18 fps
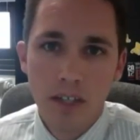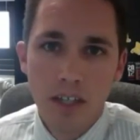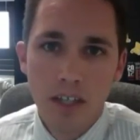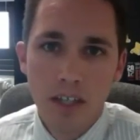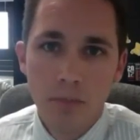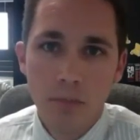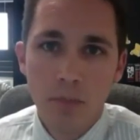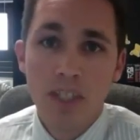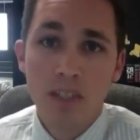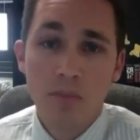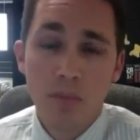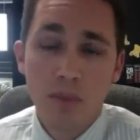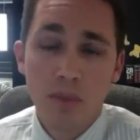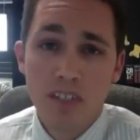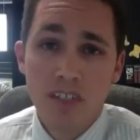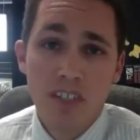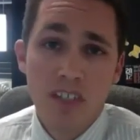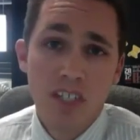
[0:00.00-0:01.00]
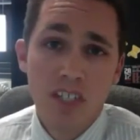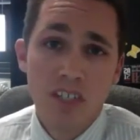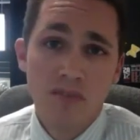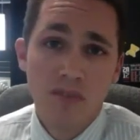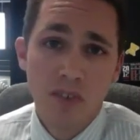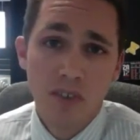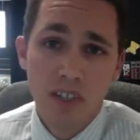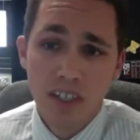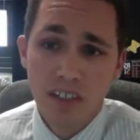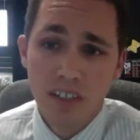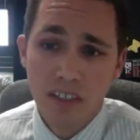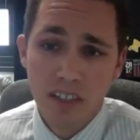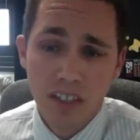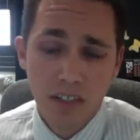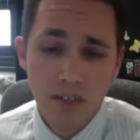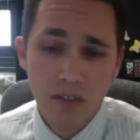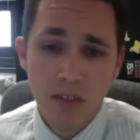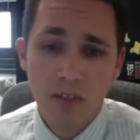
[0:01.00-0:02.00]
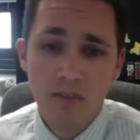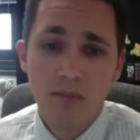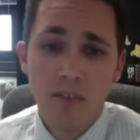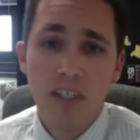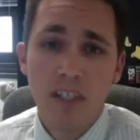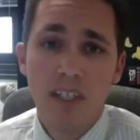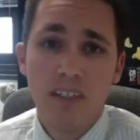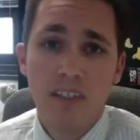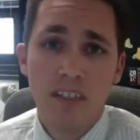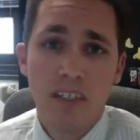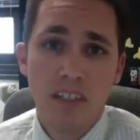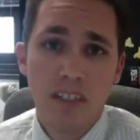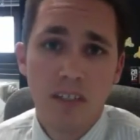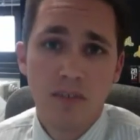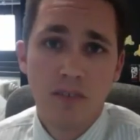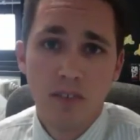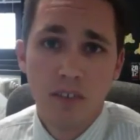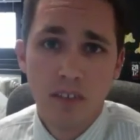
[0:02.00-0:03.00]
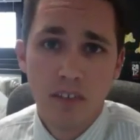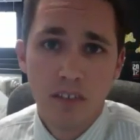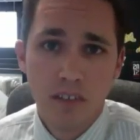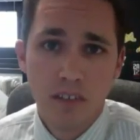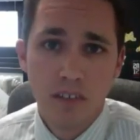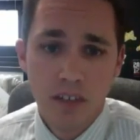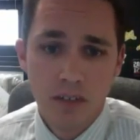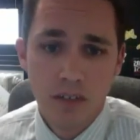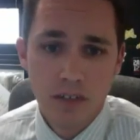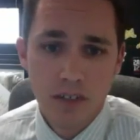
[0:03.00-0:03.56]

the biggest pieces, at least for us, and I don't know if Fran has any differences on her